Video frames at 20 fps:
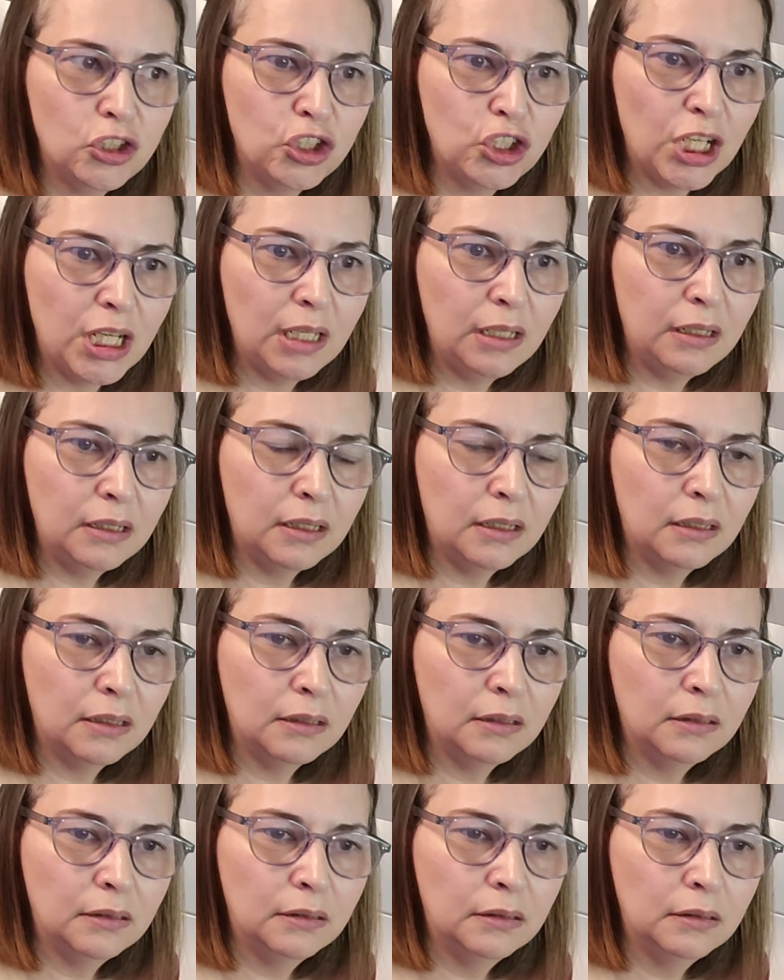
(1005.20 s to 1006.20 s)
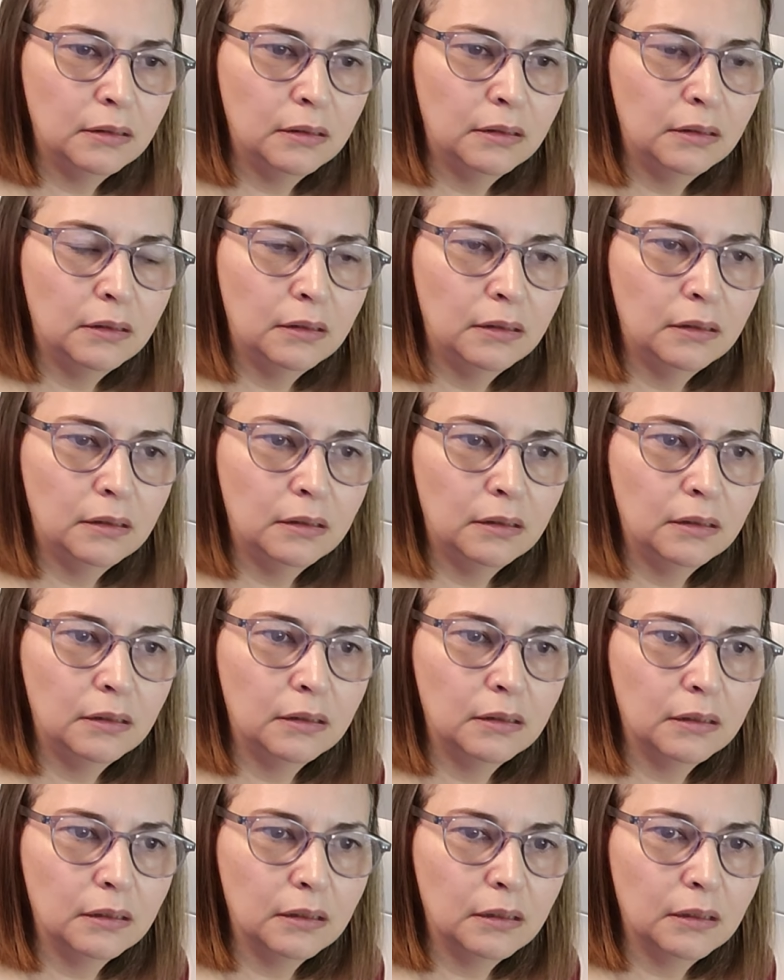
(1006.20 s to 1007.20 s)
cheddar,
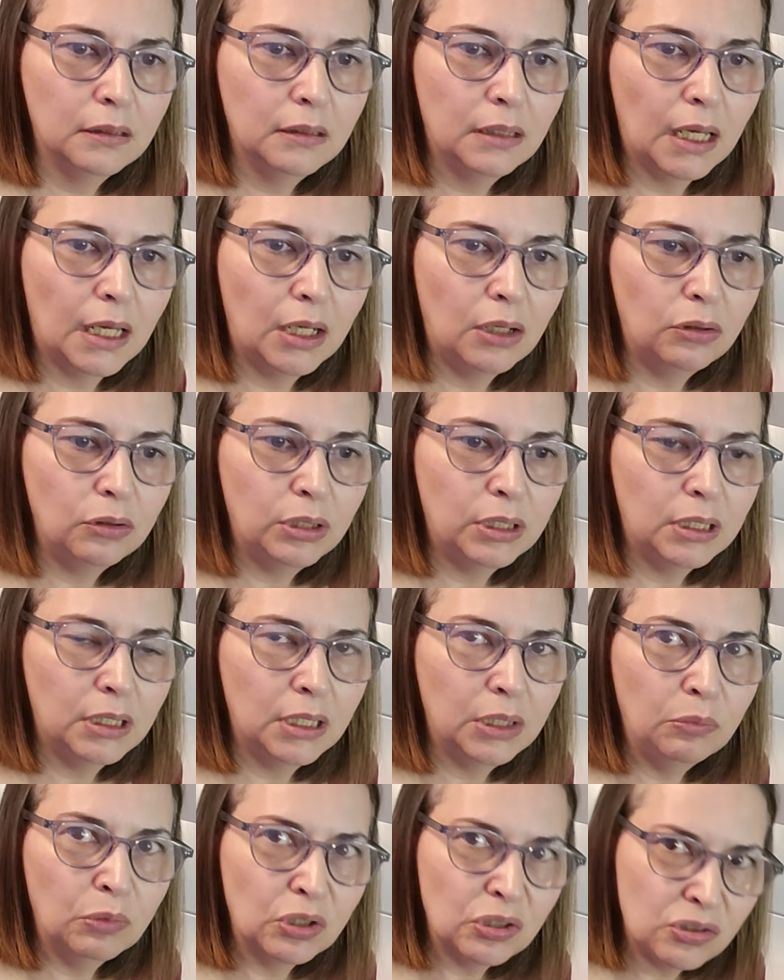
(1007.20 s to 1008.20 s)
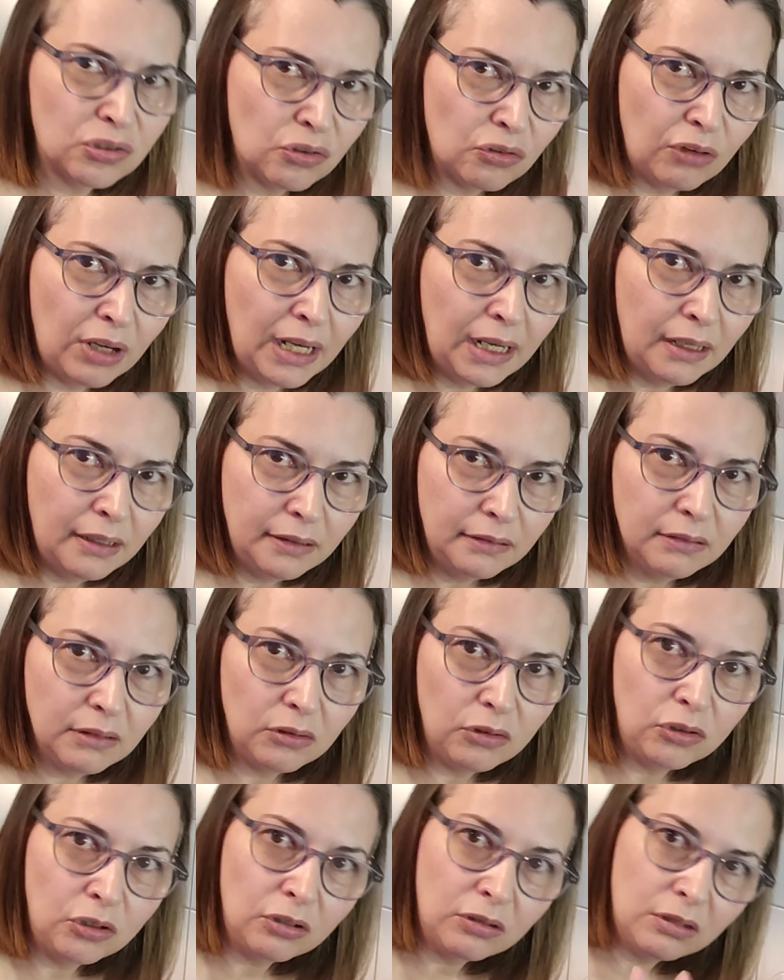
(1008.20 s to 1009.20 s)
Gouda and mozzarella,
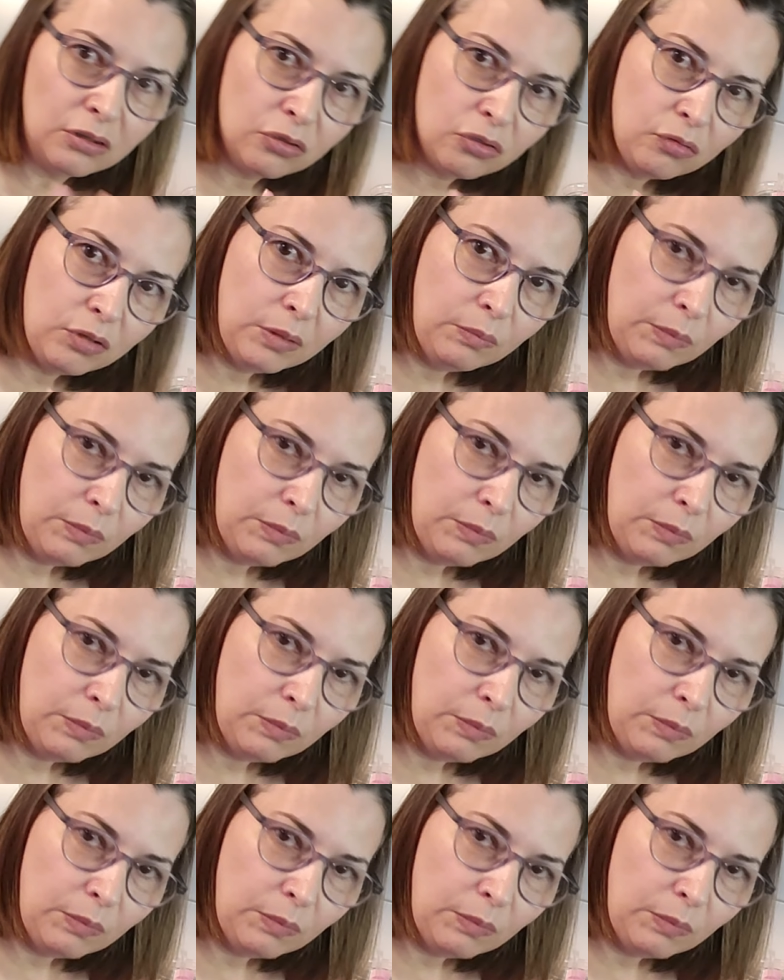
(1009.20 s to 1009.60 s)
you know, the three